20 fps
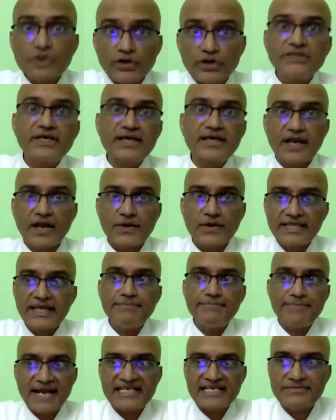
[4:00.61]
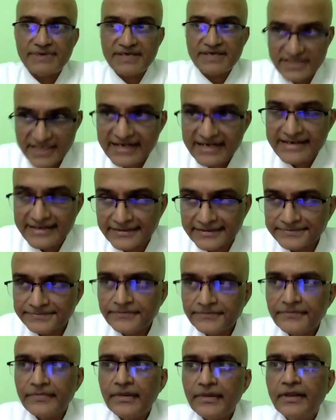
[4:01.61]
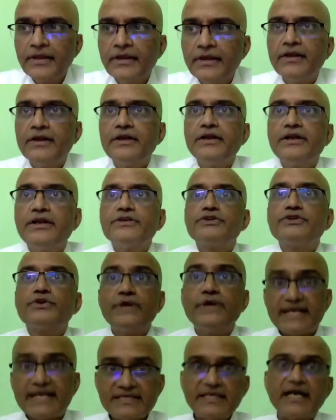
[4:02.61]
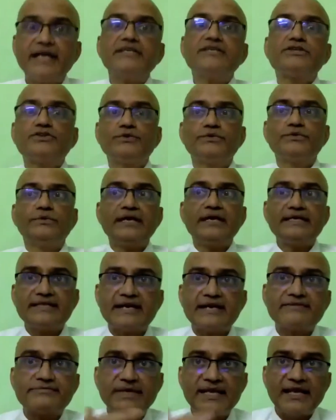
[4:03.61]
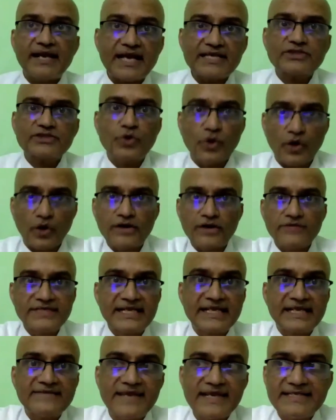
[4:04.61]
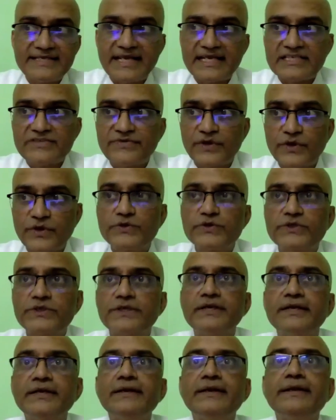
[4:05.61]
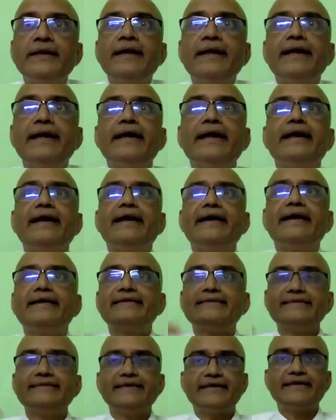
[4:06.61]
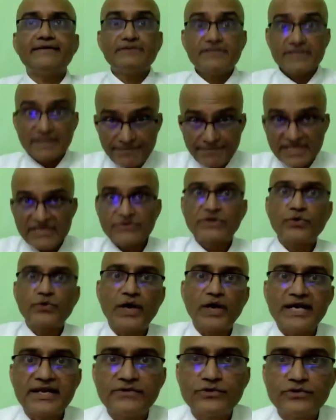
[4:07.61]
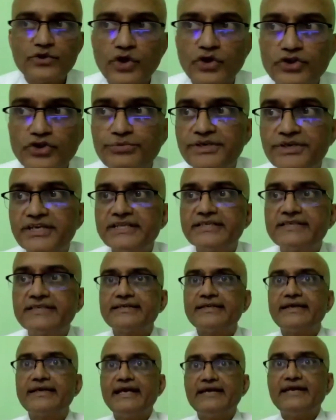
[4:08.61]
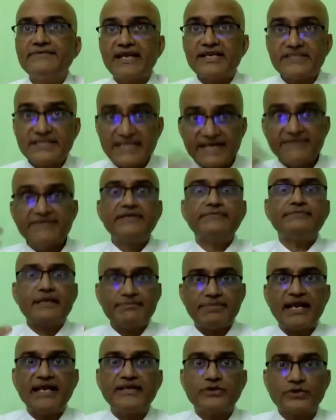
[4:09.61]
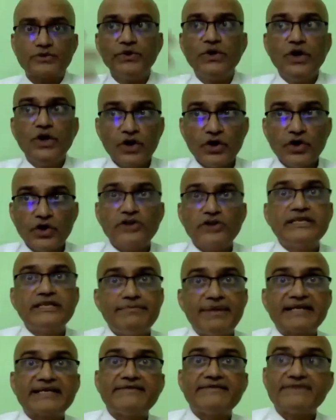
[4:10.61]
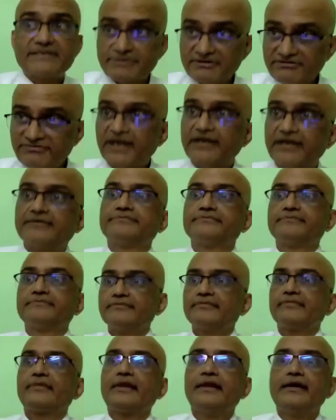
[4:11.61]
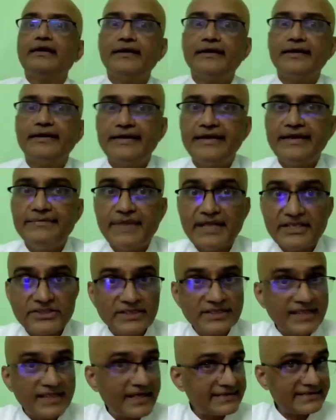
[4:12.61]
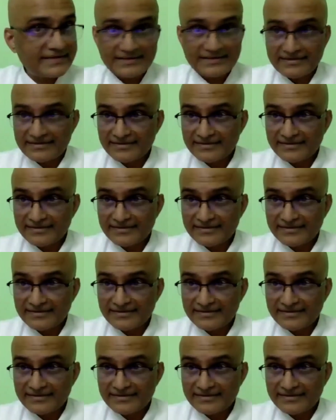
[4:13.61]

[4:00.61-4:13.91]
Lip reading: on the ground in the impact space in India? So he had a chance to interact with my last cohort of Silicon Valley Challenge Fellows. And he was impressed with the quality of those entrepreneurs. And when I shared with him my plan to launch an impact investment fund, he mentioned that,